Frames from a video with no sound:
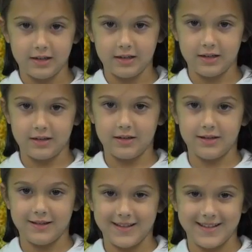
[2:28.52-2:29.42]

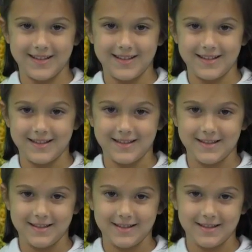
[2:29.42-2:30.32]

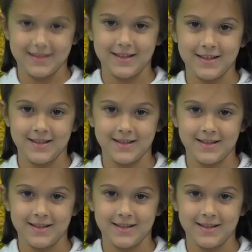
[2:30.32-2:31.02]
Nothing is said.